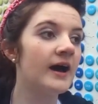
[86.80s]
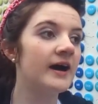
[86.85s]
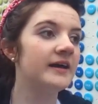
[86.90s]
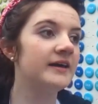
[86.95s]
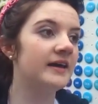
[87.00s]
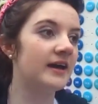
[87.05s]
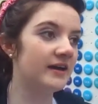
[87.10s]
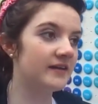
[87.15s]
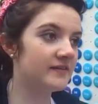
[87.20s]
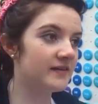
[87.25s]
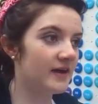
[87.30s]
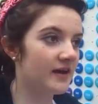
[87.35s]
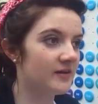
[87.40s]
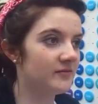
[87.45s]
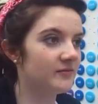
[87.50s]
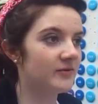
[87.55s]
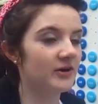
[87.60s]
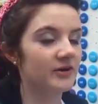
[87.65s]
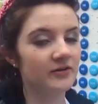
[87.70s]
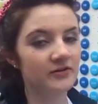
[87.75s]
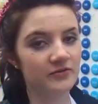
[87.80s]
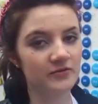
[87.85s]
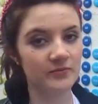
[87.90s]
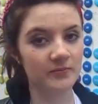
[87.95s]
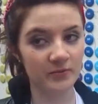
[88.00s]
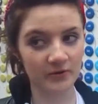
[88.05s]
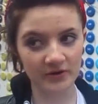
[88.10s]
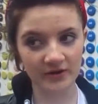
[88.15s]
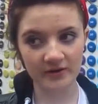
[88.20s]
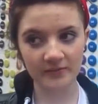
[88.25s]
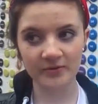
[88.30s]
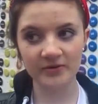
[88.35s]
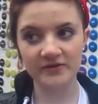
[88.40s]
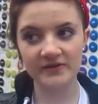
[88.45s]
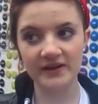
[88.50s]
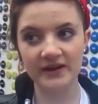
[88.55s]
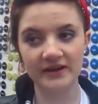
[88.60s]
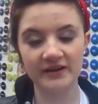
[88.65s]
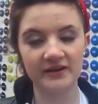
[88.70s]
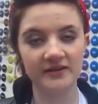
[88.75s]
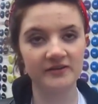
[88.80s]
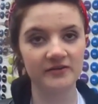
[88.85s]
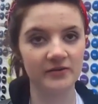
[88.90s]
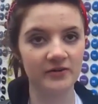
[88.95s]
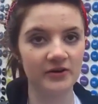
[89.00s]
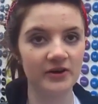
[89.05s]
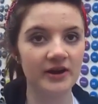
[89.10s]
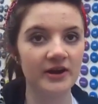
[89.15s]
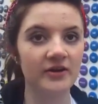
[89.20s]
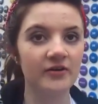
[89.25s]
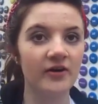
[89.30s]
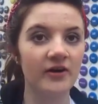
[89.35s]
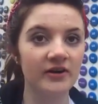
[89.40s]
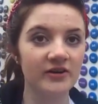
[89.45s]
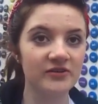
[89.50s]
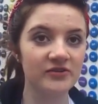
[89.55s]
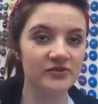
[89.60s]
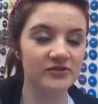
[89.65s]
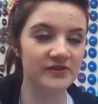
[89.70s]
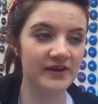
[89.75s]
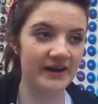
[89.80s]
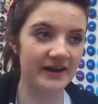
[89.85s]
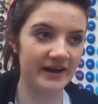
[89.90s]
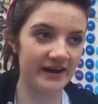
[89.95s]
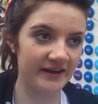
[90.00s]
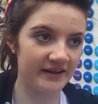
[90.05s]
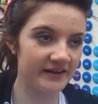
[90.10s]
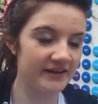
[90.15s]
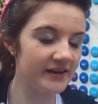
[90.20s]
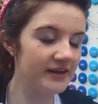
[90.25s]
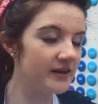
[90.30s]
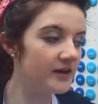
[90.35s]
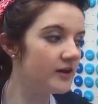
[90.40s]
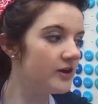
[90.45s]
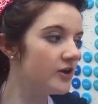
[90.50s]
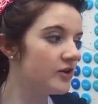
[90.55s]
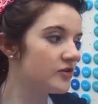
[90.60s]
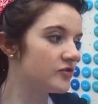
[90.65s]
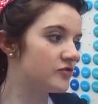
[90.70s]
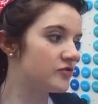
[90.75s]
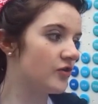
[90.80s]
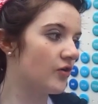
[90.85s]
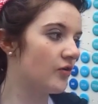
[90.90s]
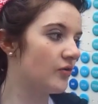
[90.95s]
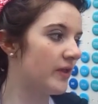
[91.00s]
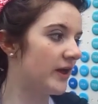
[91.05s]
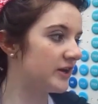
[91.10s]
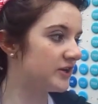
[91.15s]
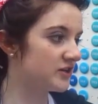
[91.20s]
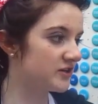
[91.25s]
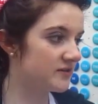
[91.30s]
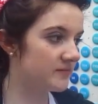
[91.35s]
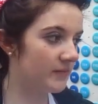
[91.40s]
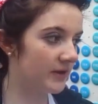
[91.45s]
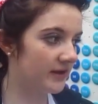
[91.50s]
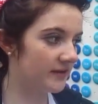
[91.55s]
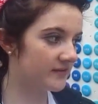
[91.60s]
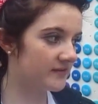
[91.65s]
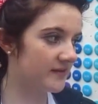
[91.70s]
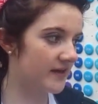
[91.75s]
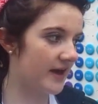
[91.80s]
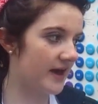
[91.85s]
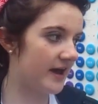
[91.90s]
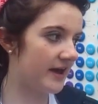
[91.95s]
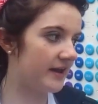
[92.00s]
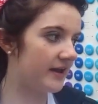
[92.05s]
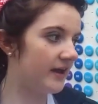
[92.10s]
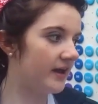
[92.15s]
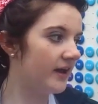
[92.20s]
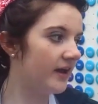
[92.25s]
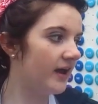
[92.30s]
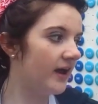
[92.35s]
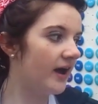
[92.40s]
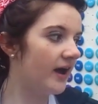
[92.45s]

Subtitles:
Yes, I am diagnosed with borderline personality disorder and chronic suicidality. So that just means that